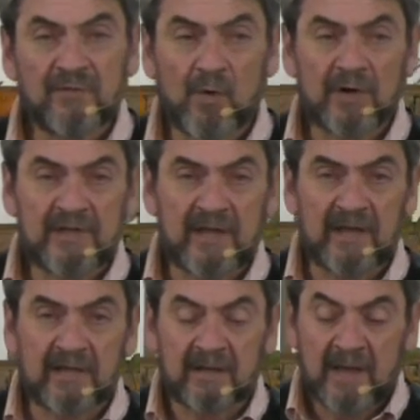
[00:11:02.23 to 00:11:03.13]

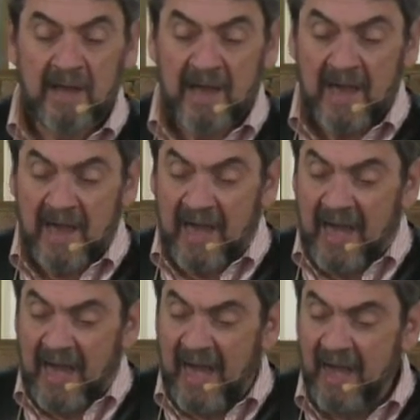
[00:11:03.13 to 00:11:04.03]
14.
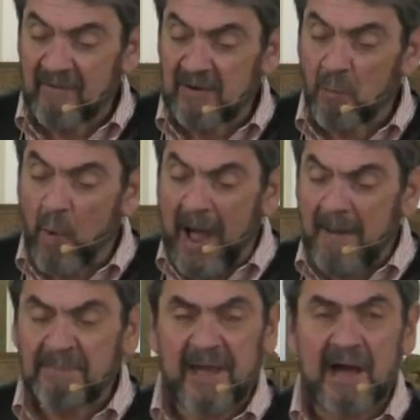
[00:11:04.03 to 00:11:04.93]
Having
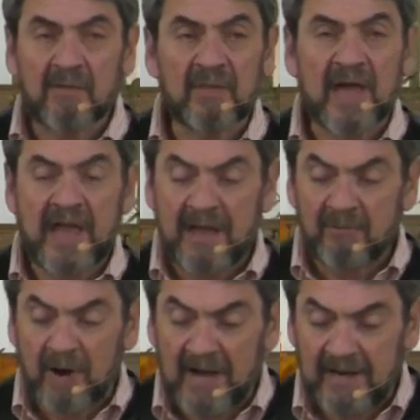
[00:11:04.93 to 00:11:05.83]
wiped out the
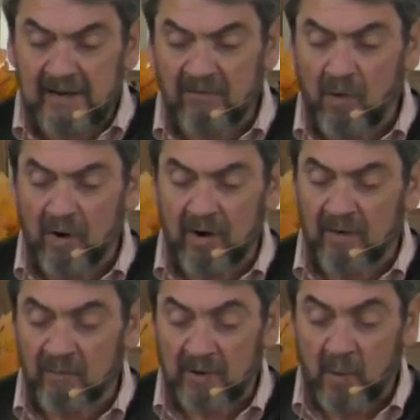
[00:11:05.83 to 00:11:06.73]
handwriting of,
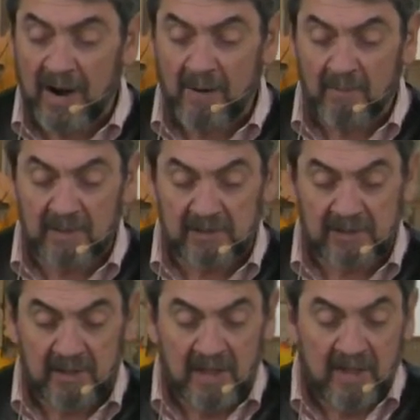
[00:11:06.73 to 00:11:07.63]
of
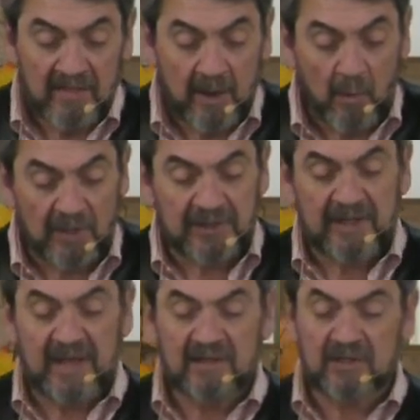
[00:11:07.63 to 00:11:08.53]
requirements that was
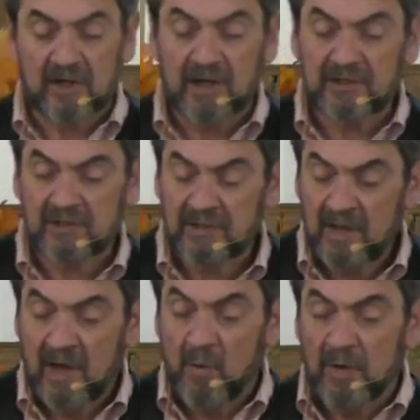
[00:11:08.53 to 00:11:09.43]
against us,
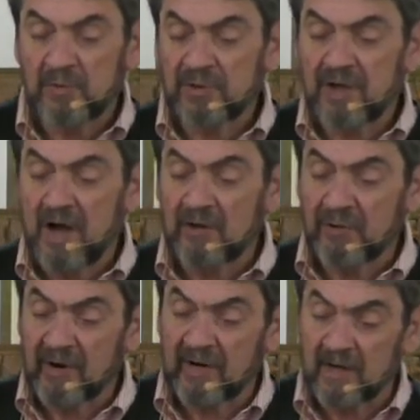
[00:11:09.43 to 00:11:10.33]
which was
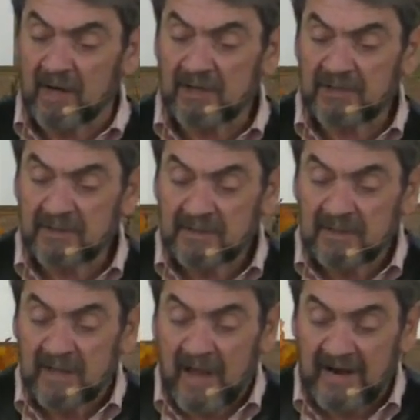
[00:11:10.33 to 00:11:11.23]
contrary to us,
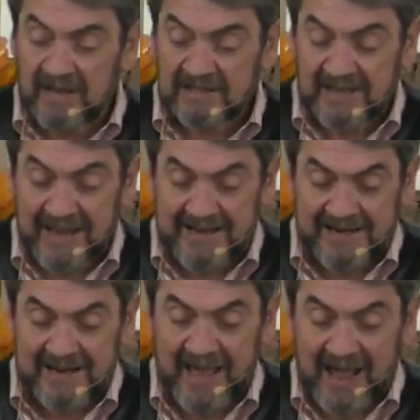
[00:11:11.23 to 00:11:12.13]
and he has
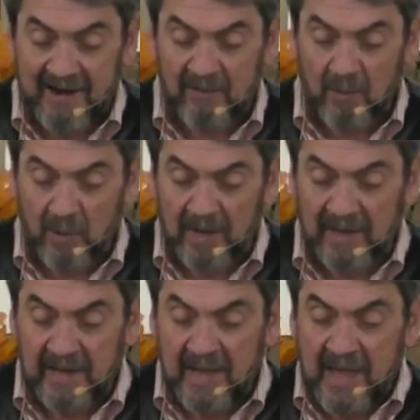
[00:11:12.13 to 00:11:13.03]
taken it out of the
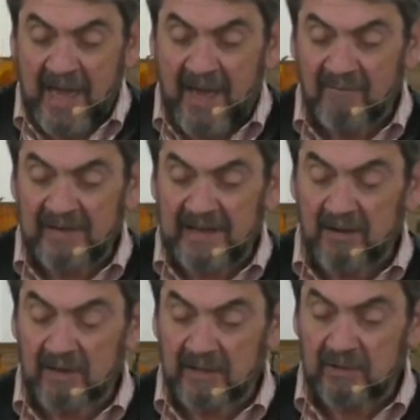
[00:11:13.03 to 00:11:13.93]
way, having
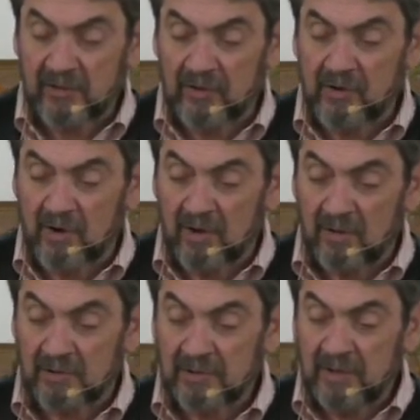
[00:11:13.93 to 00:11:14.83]
nailed it to the
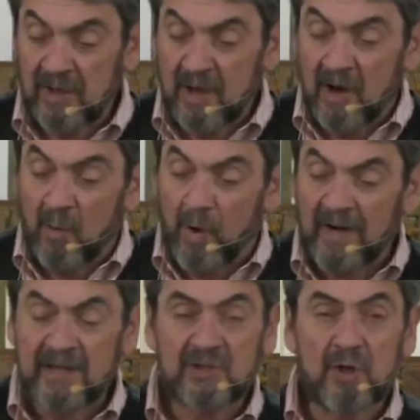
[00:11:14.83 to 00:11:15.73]
cross.
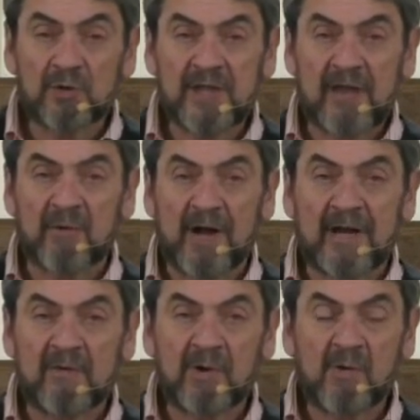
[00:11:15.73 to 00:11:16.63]
What is those
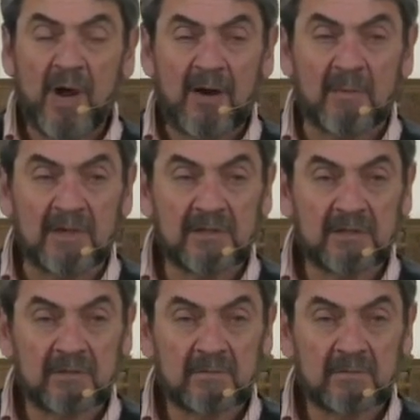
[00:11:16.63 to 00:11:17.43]
handwriting requirements?